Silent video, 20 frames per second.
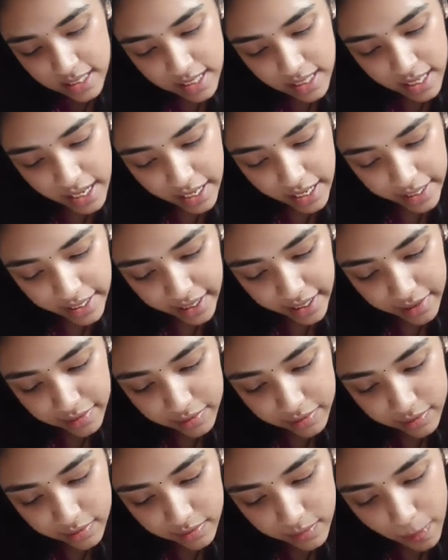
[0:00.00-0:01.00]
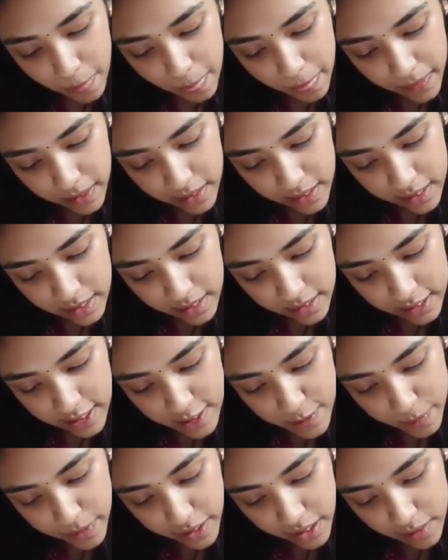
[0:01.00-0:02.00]
I have this
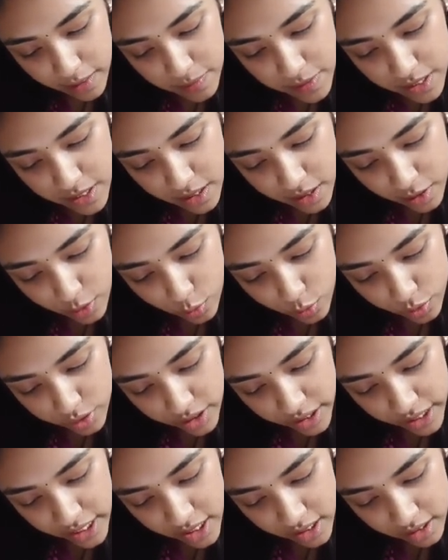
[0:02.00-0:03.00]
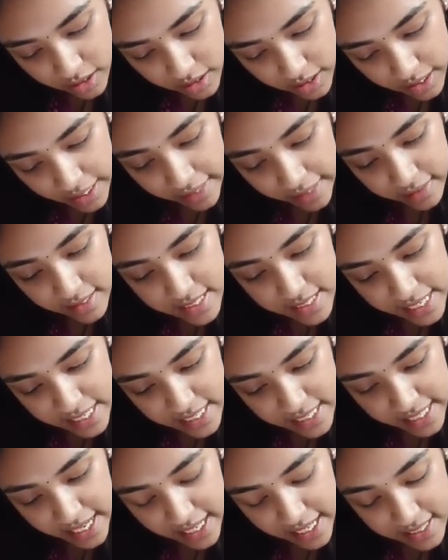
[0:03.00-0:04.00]
becomes a root 3 and this gets
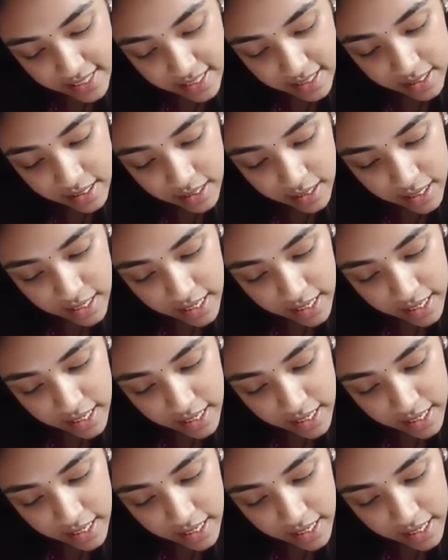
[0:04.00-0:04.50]
cancelled.